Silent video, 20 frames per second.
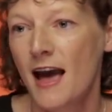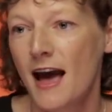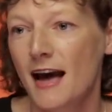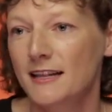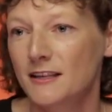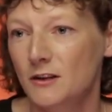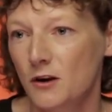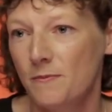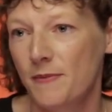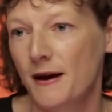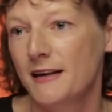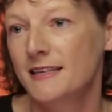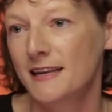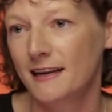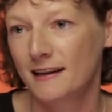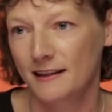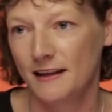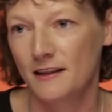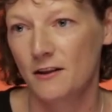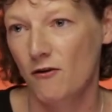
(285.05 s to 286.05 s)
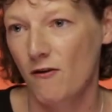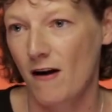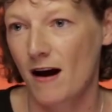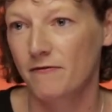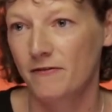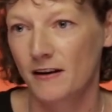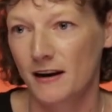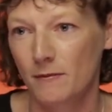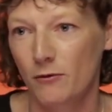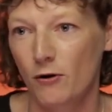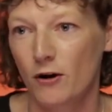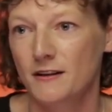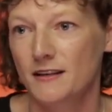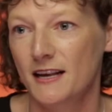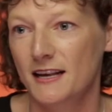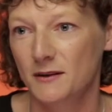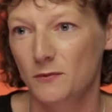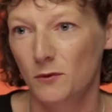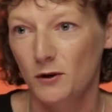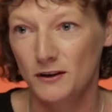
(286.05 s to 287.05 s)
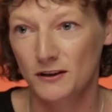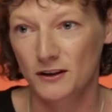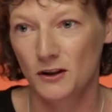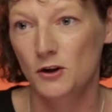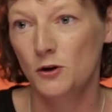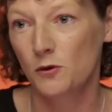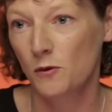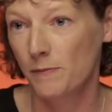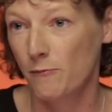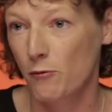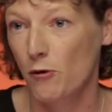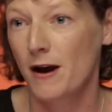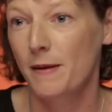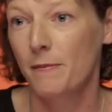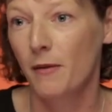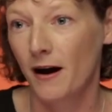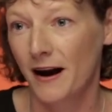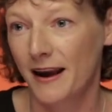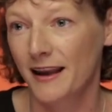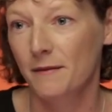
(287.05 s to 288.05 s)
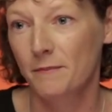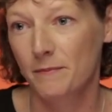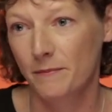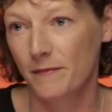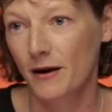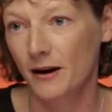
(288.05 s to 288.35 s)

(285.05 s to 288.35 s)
and so basically the crowdfunding process was that you were pre-buying